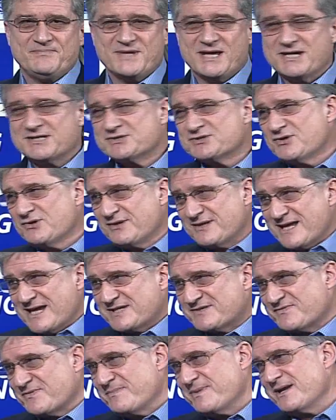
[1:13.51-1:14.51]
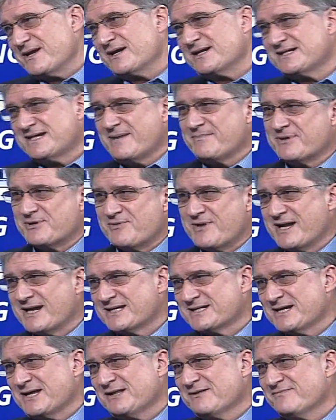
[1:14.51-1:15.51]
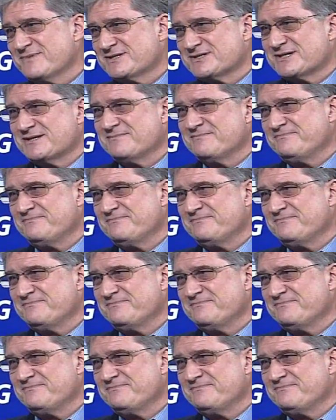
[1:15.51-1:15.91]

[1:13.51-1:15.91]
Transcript: Esther, thanks for being on Democratic Television.